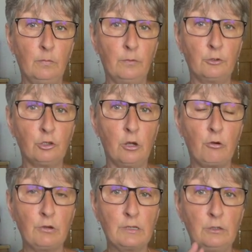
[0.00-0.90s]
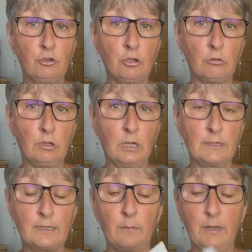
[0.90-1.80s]
the chakras, the new chakra
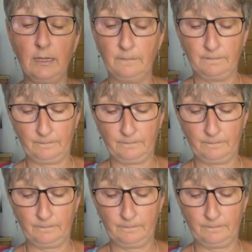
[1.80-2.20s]
colours coming in.